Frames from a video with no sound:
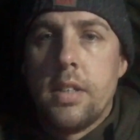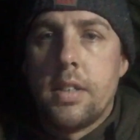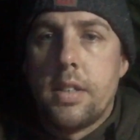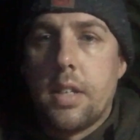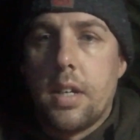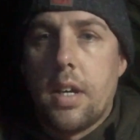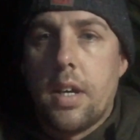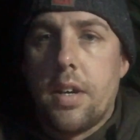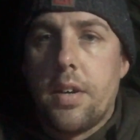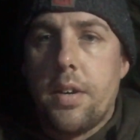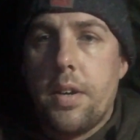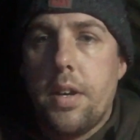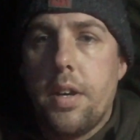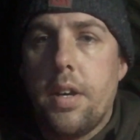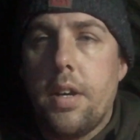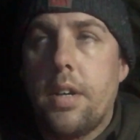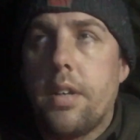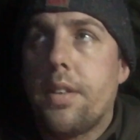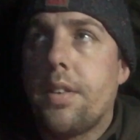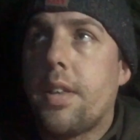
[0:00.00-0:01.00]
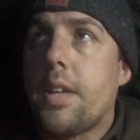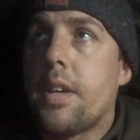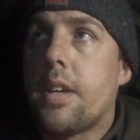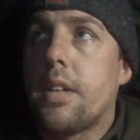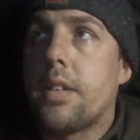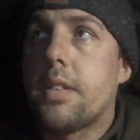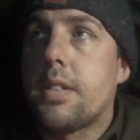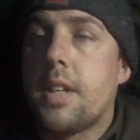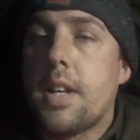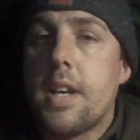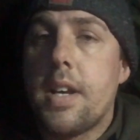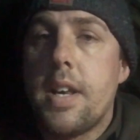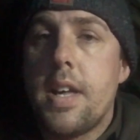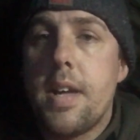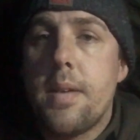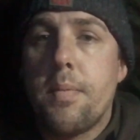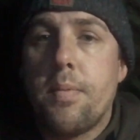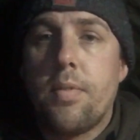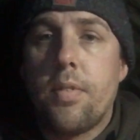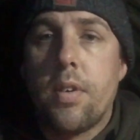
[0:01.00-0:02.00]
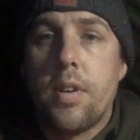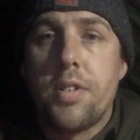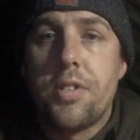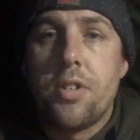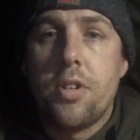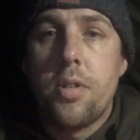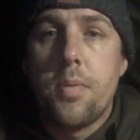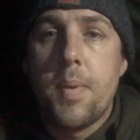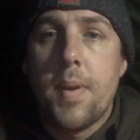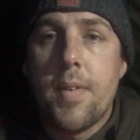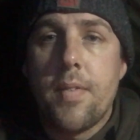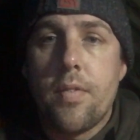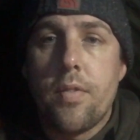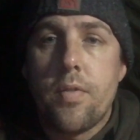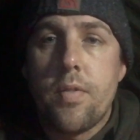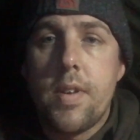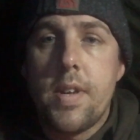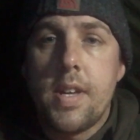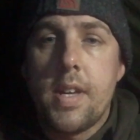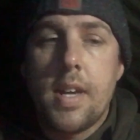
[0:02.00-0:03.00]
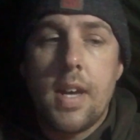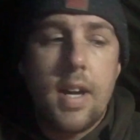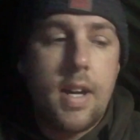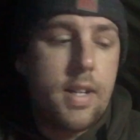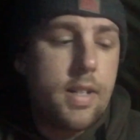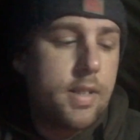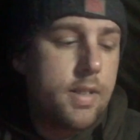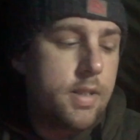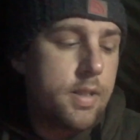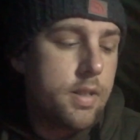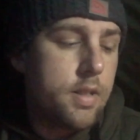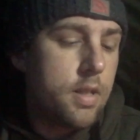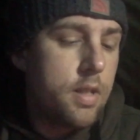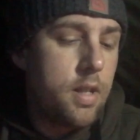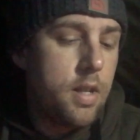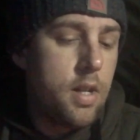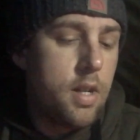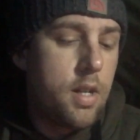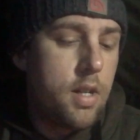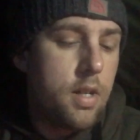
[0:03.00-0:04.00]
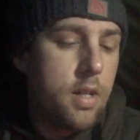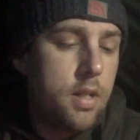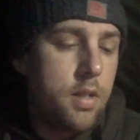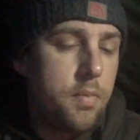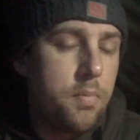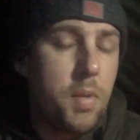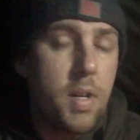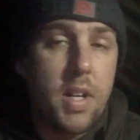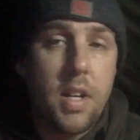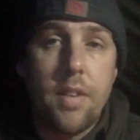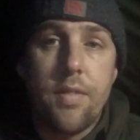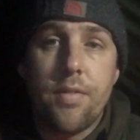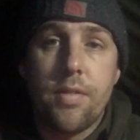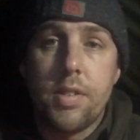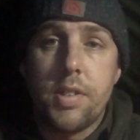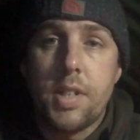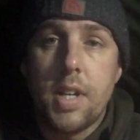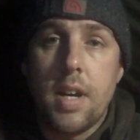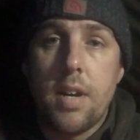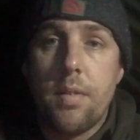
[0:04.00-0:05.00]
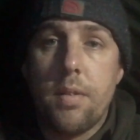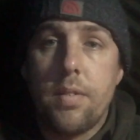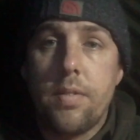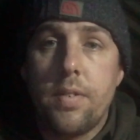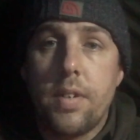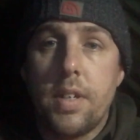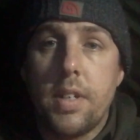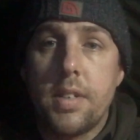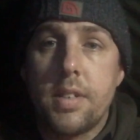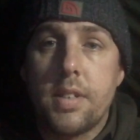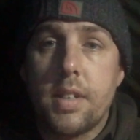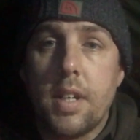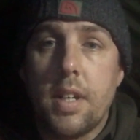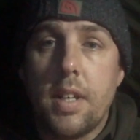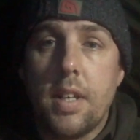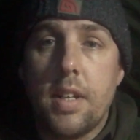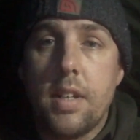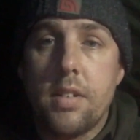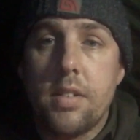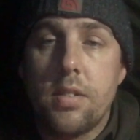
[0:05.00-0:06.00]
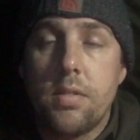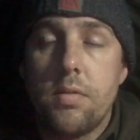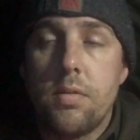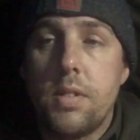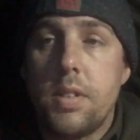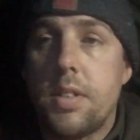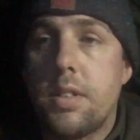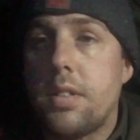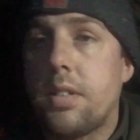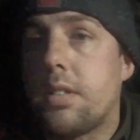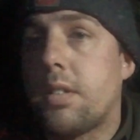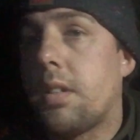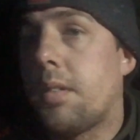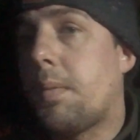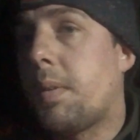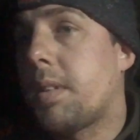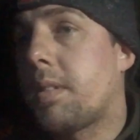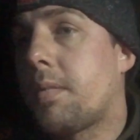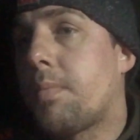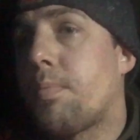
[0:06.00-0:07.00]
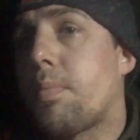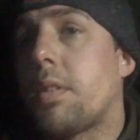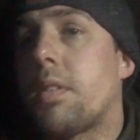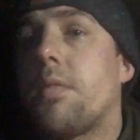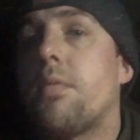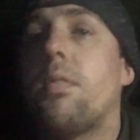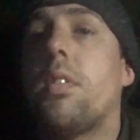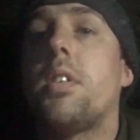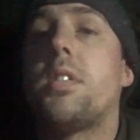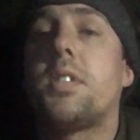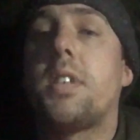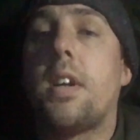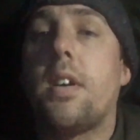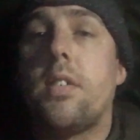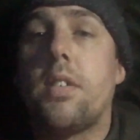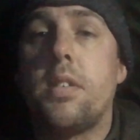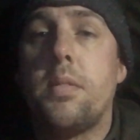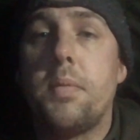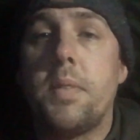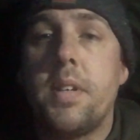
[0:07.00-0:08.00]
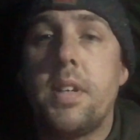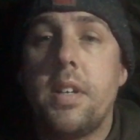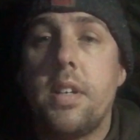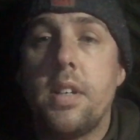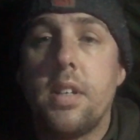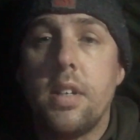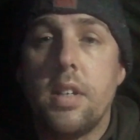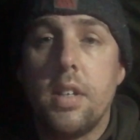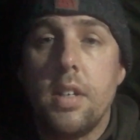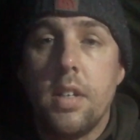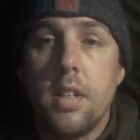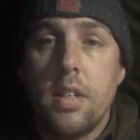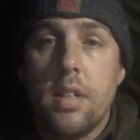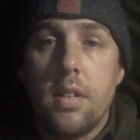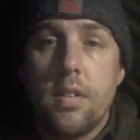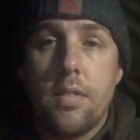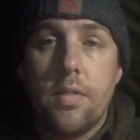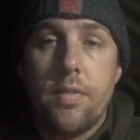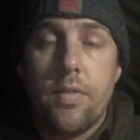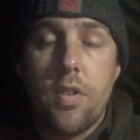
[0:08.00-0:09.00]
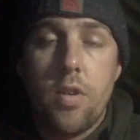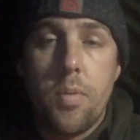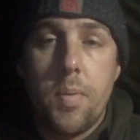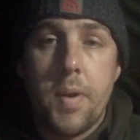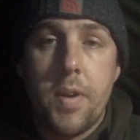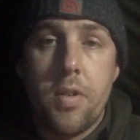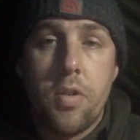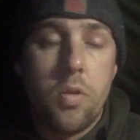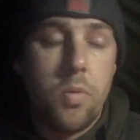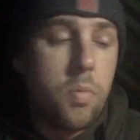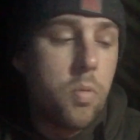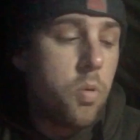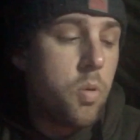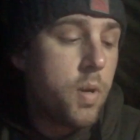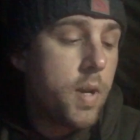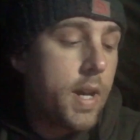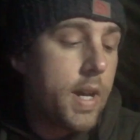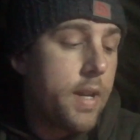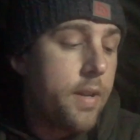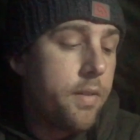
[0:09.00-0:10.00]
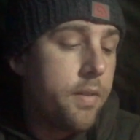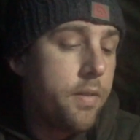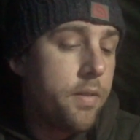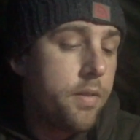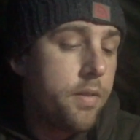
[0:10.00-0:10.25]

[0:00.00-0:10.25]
So I think I'll sit in here before I do a bit of a recast. I might go for a shower first to get that sorted. So I might bring the rods out in a minute. I feel a bit normal again.